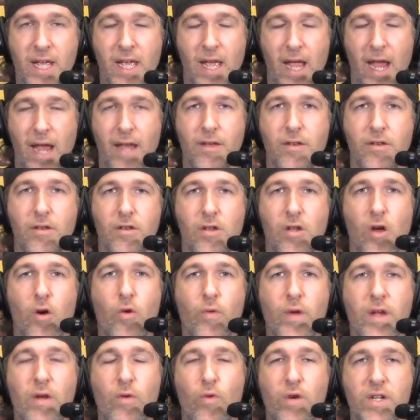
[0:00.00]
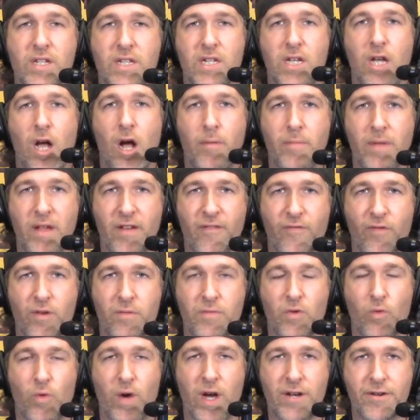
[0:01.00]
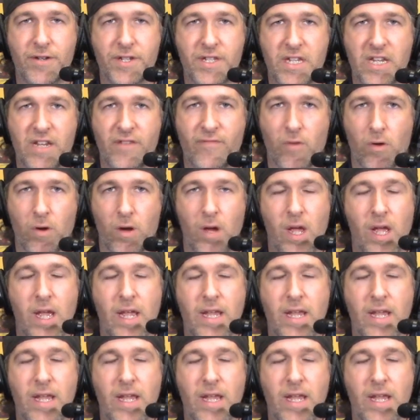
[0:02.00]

and knowing what's coming from the wide receiver.